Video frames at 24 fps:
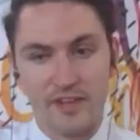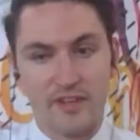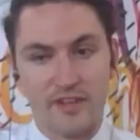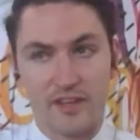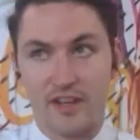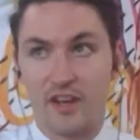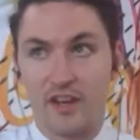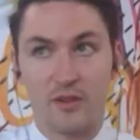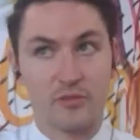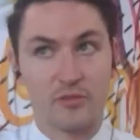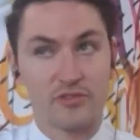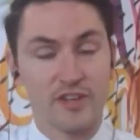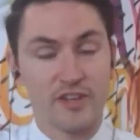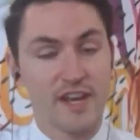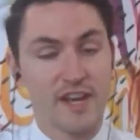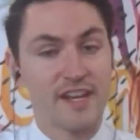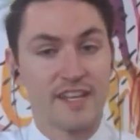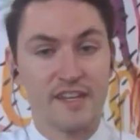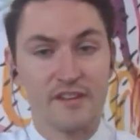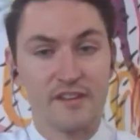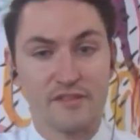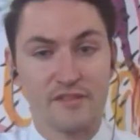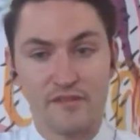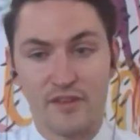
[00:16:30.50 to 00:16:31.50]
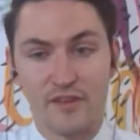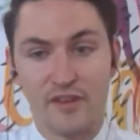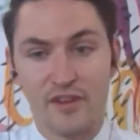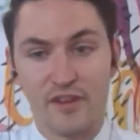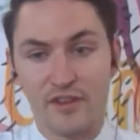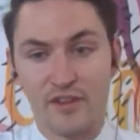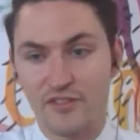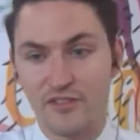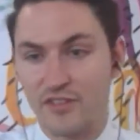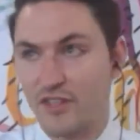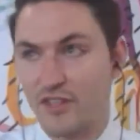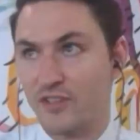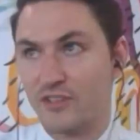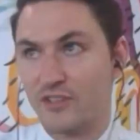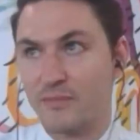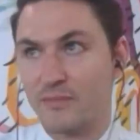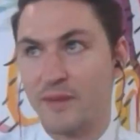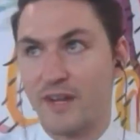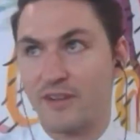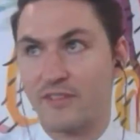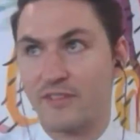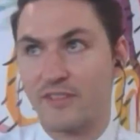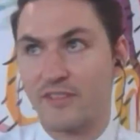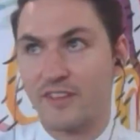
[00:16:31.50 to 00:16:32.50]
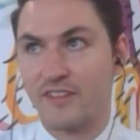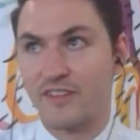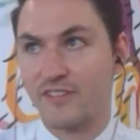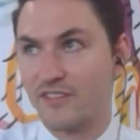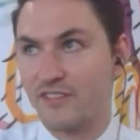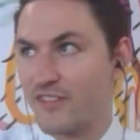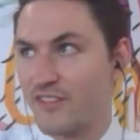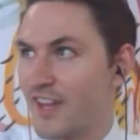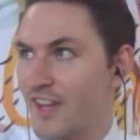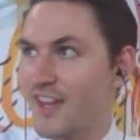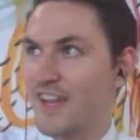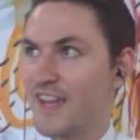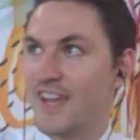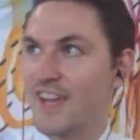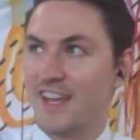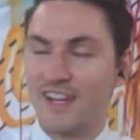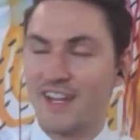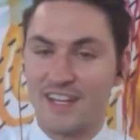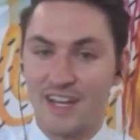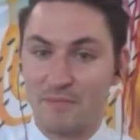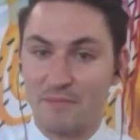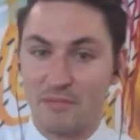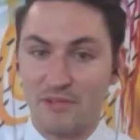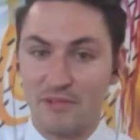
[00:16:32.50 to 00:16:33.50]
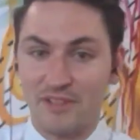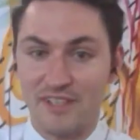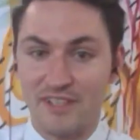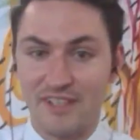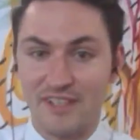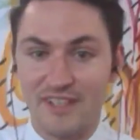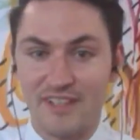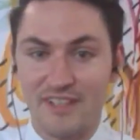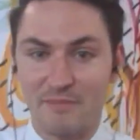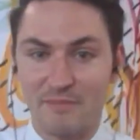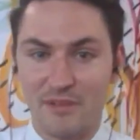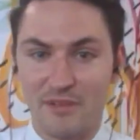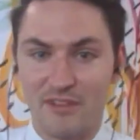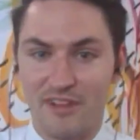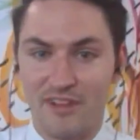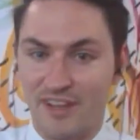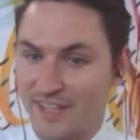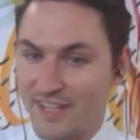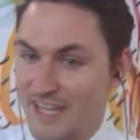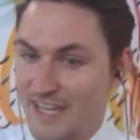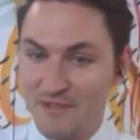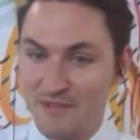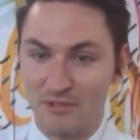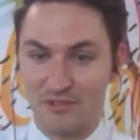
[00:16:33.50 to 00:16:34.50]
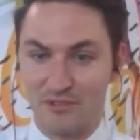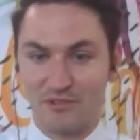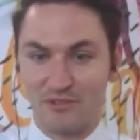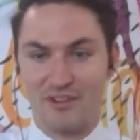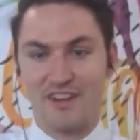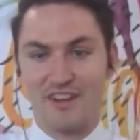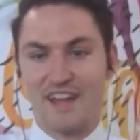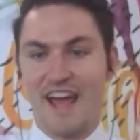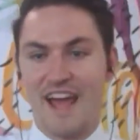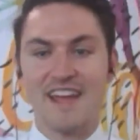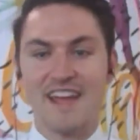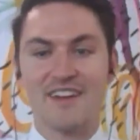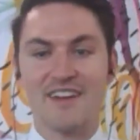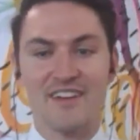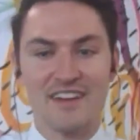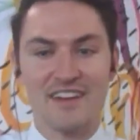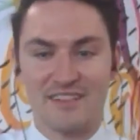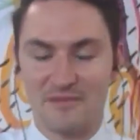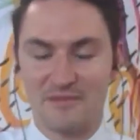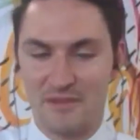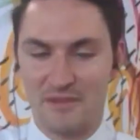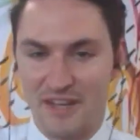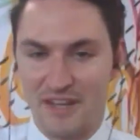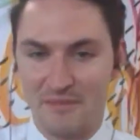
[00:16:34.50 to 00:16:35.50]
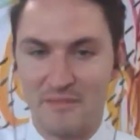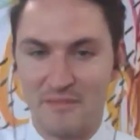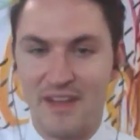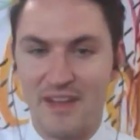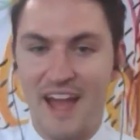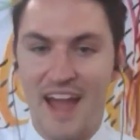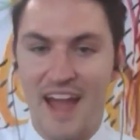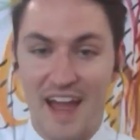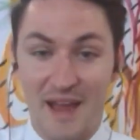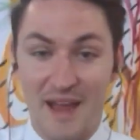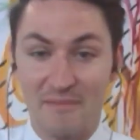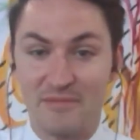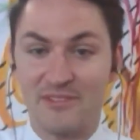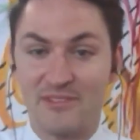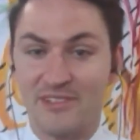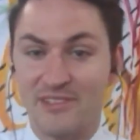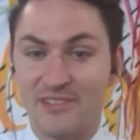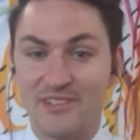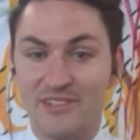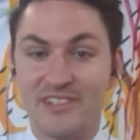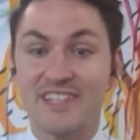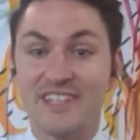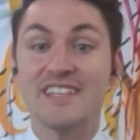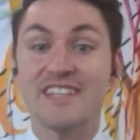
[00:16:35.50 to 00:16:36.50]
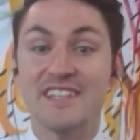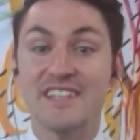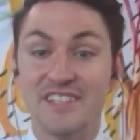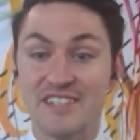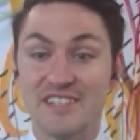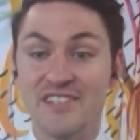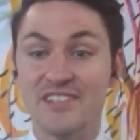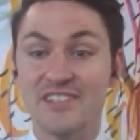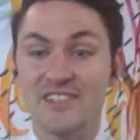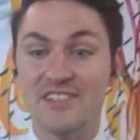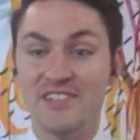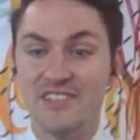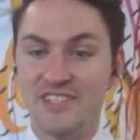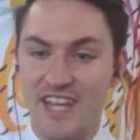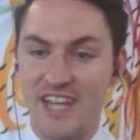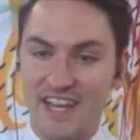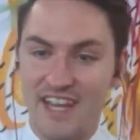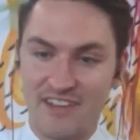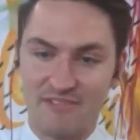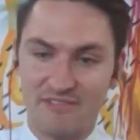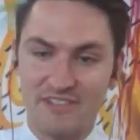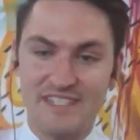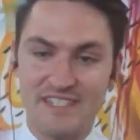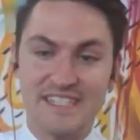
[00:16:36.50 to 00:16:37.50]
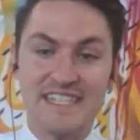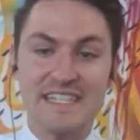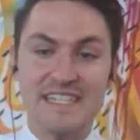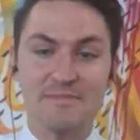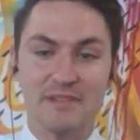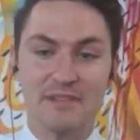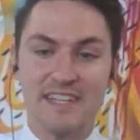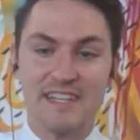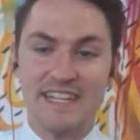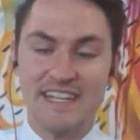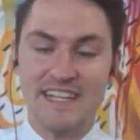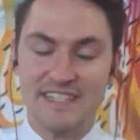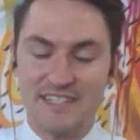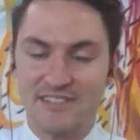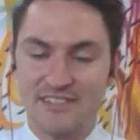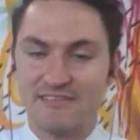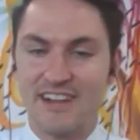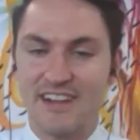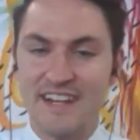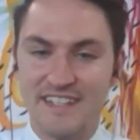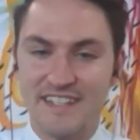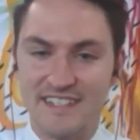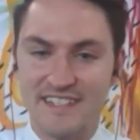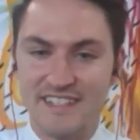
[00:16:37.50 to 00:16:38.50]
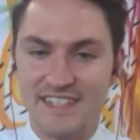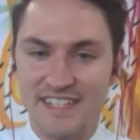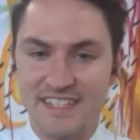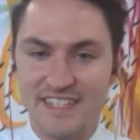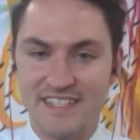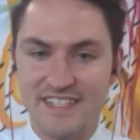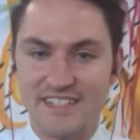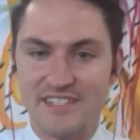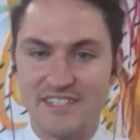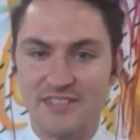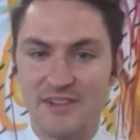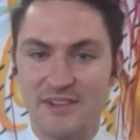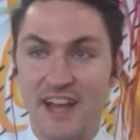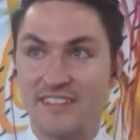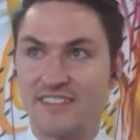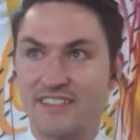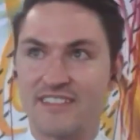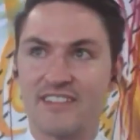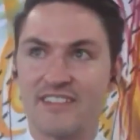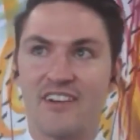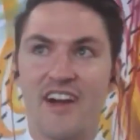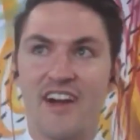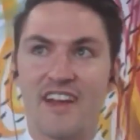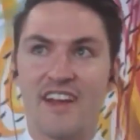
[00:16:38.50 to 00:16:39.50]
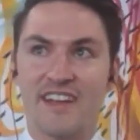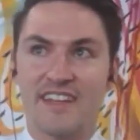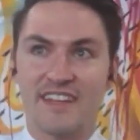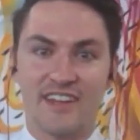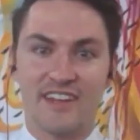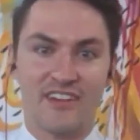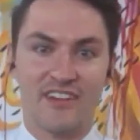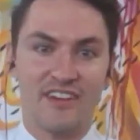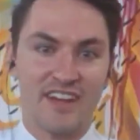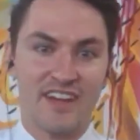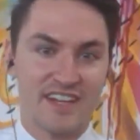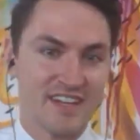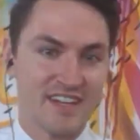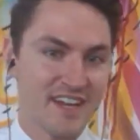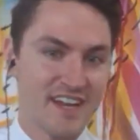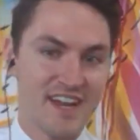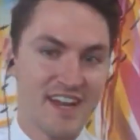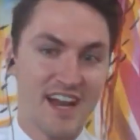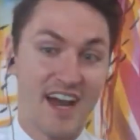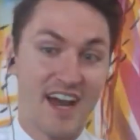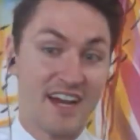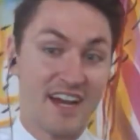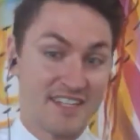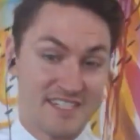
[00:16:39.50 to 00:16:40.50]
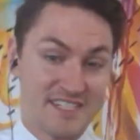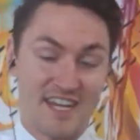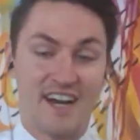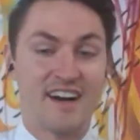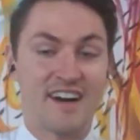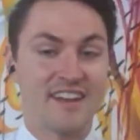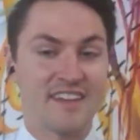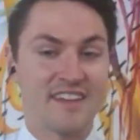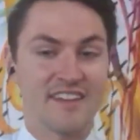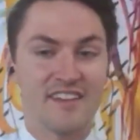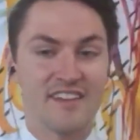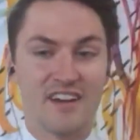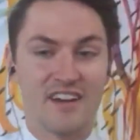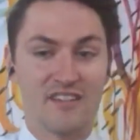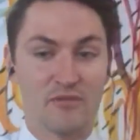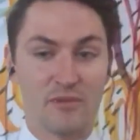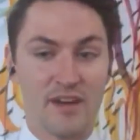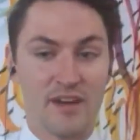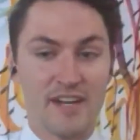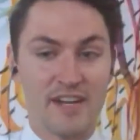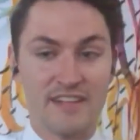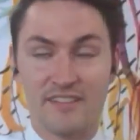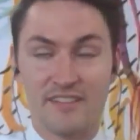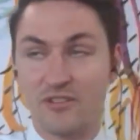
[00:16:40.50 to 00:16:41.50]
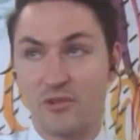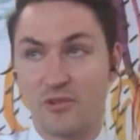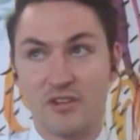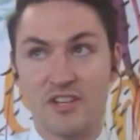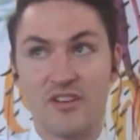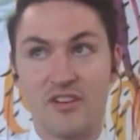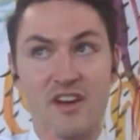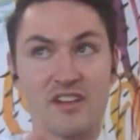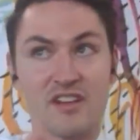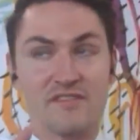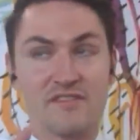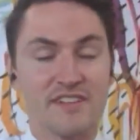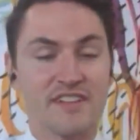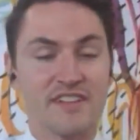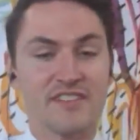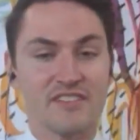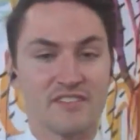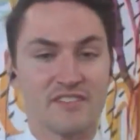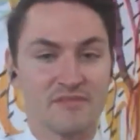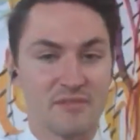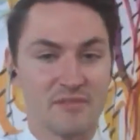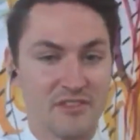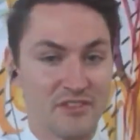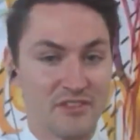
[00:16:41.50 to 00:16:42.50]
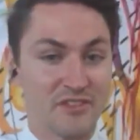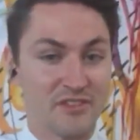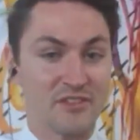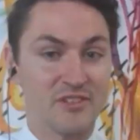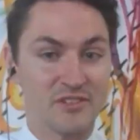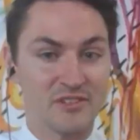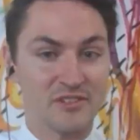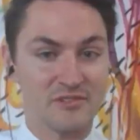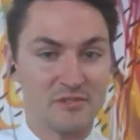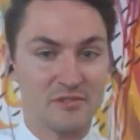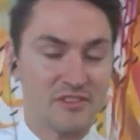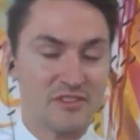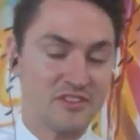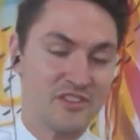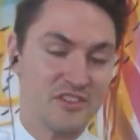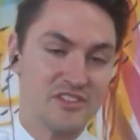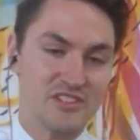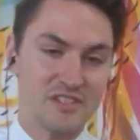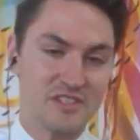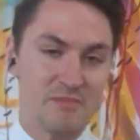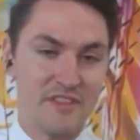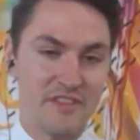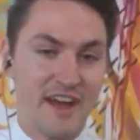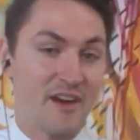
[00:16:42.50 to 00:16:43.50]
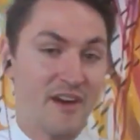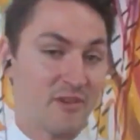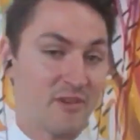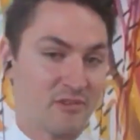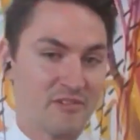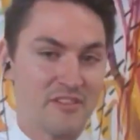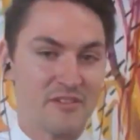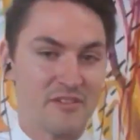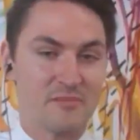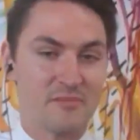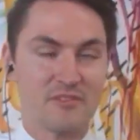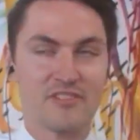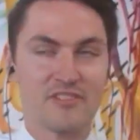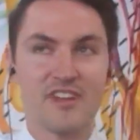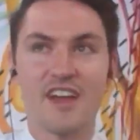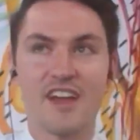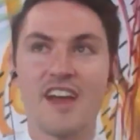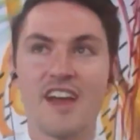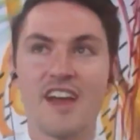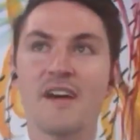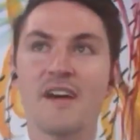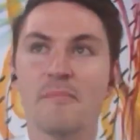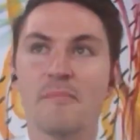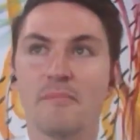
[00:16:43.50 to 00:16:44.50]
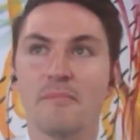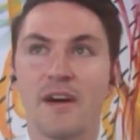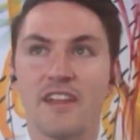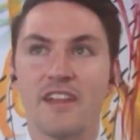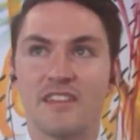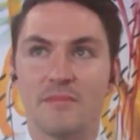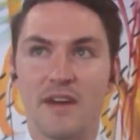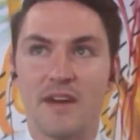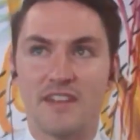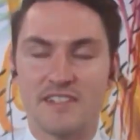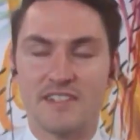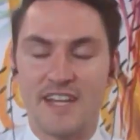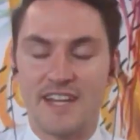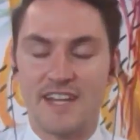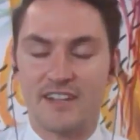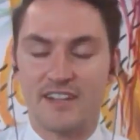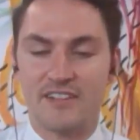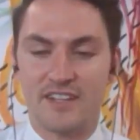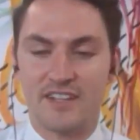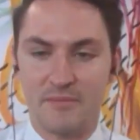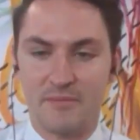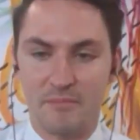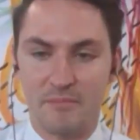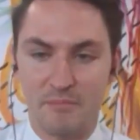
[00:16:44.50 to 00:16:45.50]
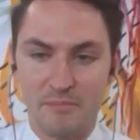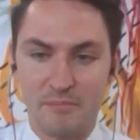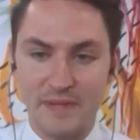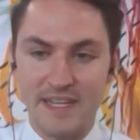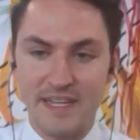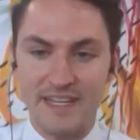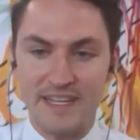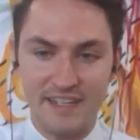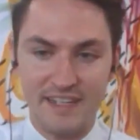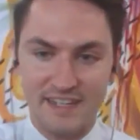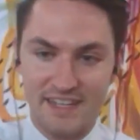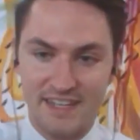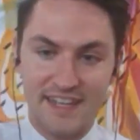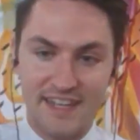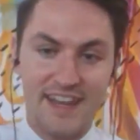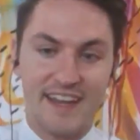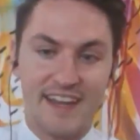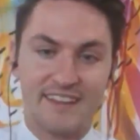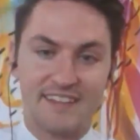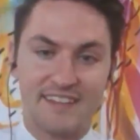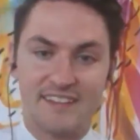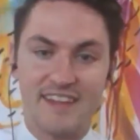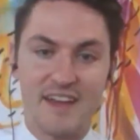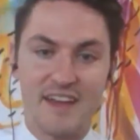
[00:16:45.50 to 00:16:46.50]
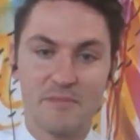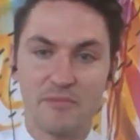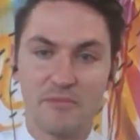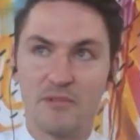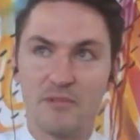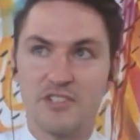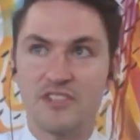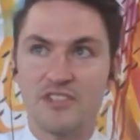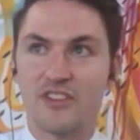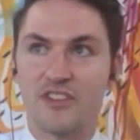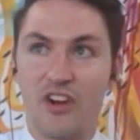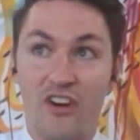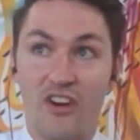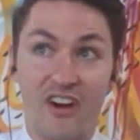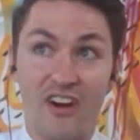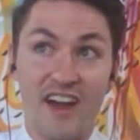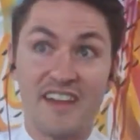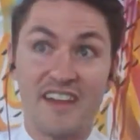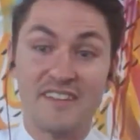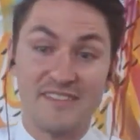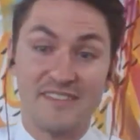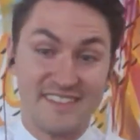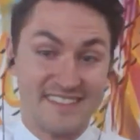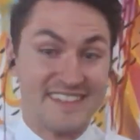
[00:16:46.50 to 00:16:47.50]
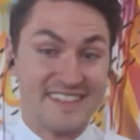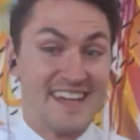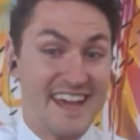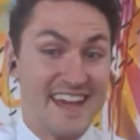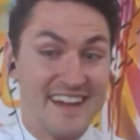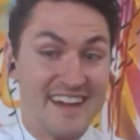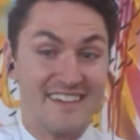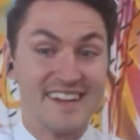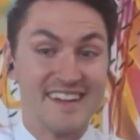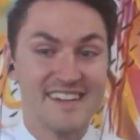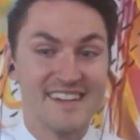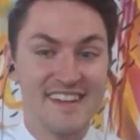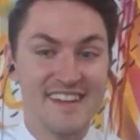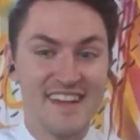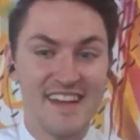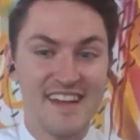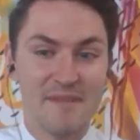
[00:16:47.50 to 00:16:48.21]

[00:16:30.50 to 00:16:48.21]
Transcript: Like, I'll say it here first. You can look back at this in a couple of years and be like, he was right. AI is going to become absolutely huge and deeply integrated into our society in like a ton of ways. It already kind of is with Google, with YouTube, with algorithms, but it's about to take like a big next step, which is kind of scary.